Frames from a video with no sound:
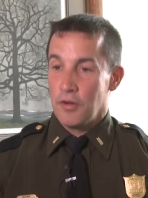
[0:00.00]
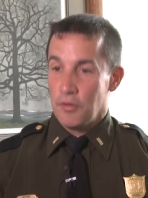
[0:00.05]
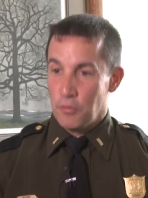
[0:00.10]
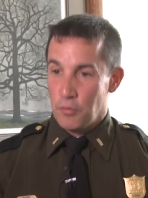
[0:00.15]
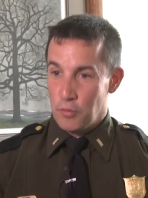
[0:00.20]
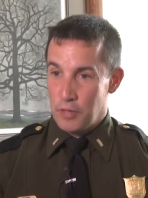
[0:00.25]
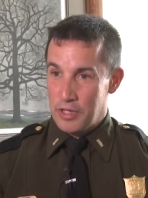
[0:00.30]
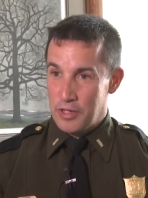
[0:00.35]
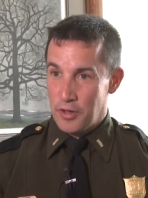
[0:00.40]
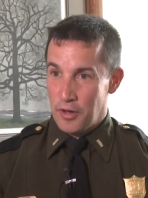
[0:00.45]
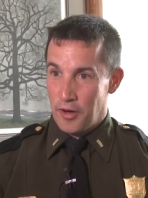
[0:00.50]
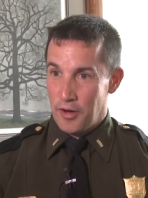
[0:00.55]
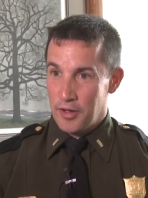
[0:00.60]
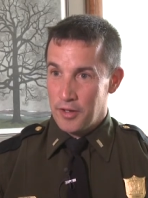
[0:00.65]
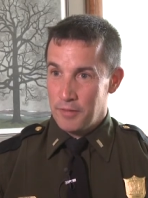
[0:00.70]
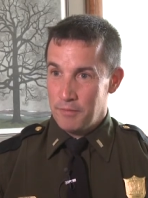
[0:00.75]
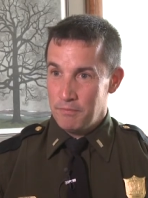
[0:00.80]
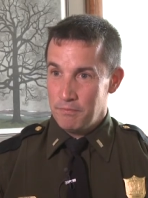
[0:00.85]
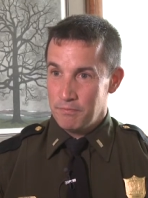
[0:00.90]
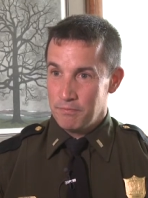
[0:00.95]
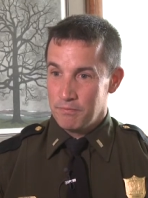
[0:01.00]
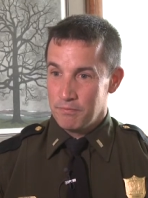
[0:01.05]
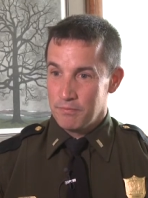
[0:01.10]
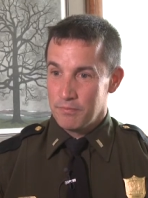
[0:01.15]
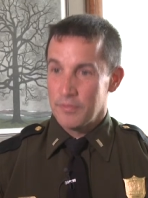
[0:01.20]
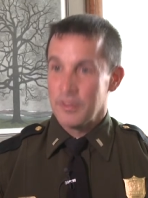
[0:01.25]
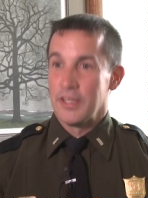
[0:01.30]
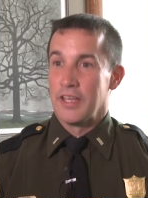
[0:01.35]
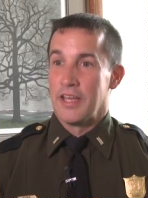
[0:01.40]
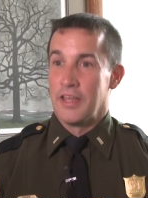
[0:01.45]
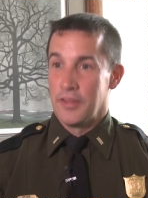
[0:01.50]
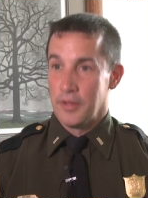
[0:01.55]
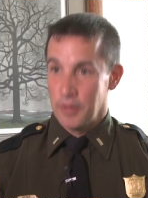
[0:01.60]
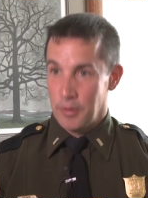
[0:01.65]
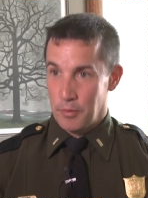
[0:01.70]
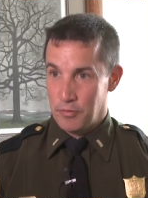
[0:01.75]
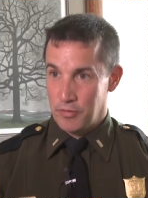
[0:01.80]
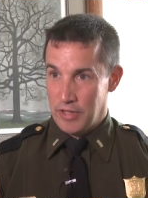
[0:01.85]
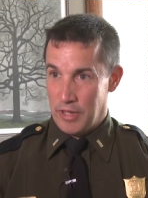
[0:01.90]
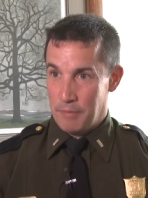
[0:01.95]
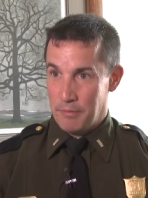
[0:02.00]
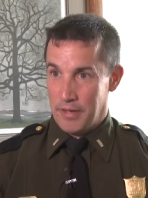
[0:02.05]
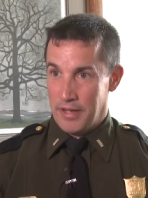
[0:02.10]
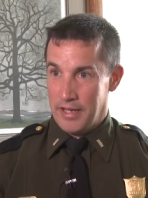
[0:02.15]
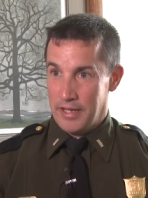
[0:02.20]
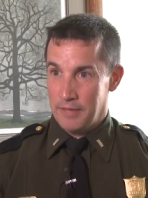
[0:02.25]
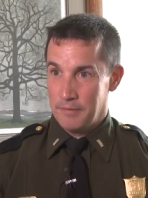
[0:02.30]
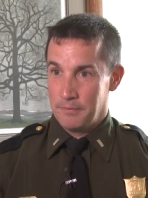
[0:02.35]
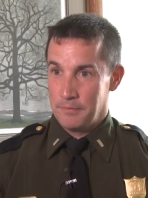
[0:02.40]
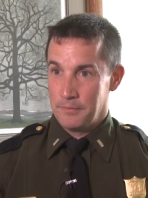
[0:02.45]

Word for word: We caught them, and they're upset by it.